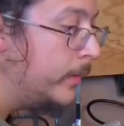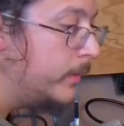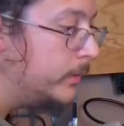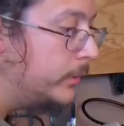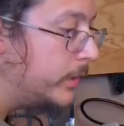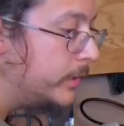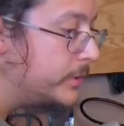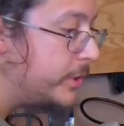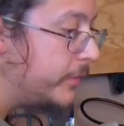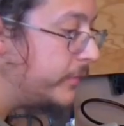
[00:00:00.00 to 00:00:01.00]
You can
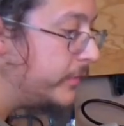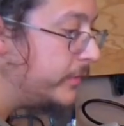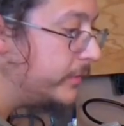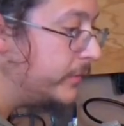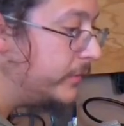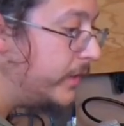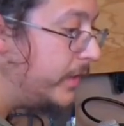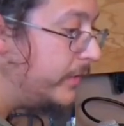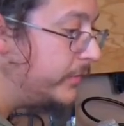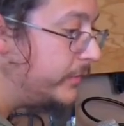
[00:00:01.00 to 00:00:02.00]
adjust it to
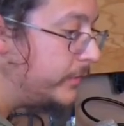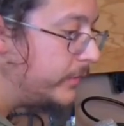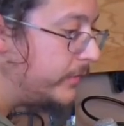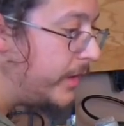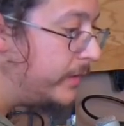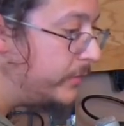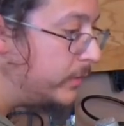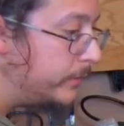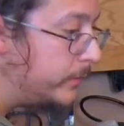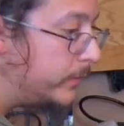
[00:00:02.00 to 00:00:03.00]
taste, the size of
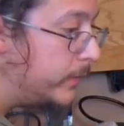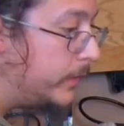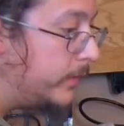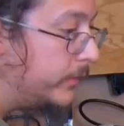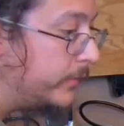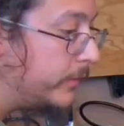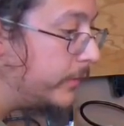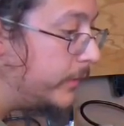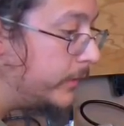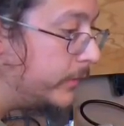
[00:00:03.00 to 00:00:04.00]
different things, the
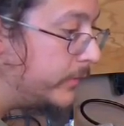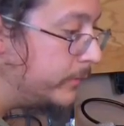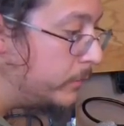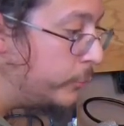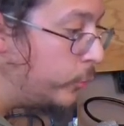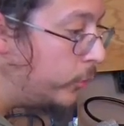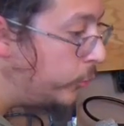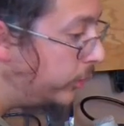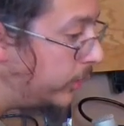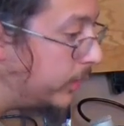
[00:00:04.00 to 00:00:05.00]
thickness of a border, or
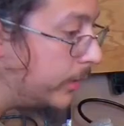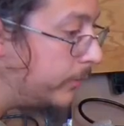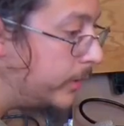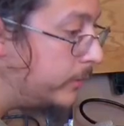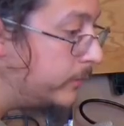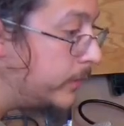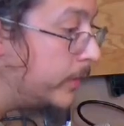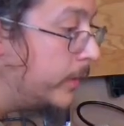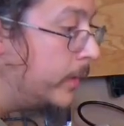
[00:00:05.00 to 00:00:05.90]
you can get rid of it.